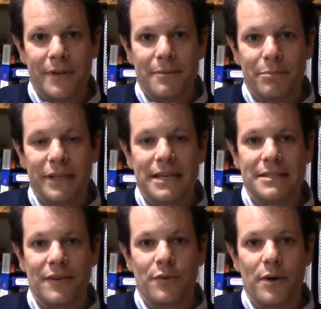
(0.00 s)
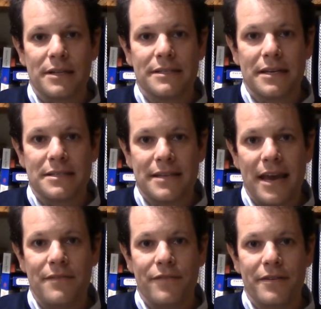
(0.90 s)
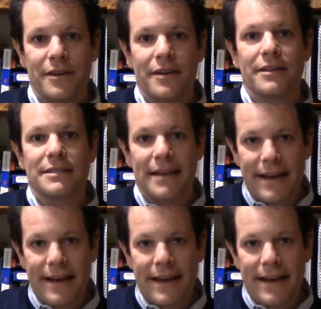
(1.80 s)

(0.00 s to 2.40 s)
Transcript: Please, everyone, stay safe, stay